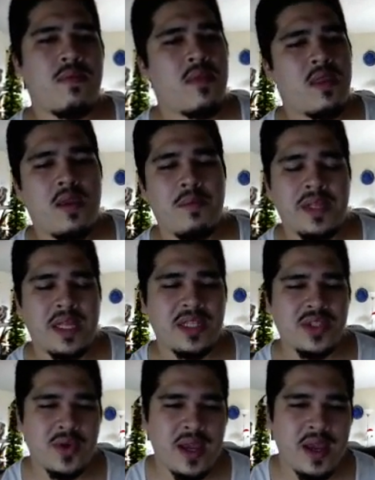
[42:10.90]
but that's
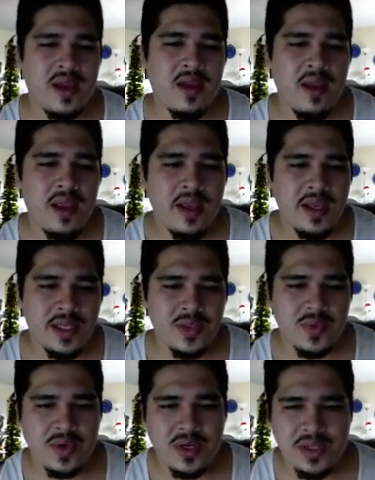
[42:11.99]
okay, is we're
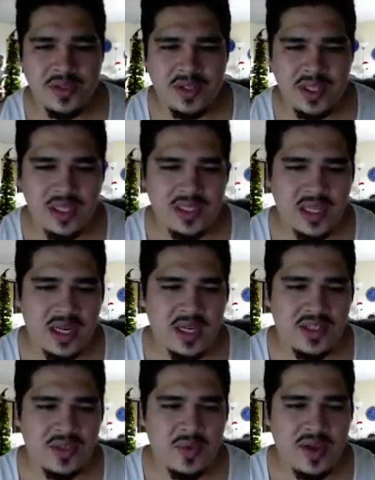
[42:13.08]
going to use these. So we have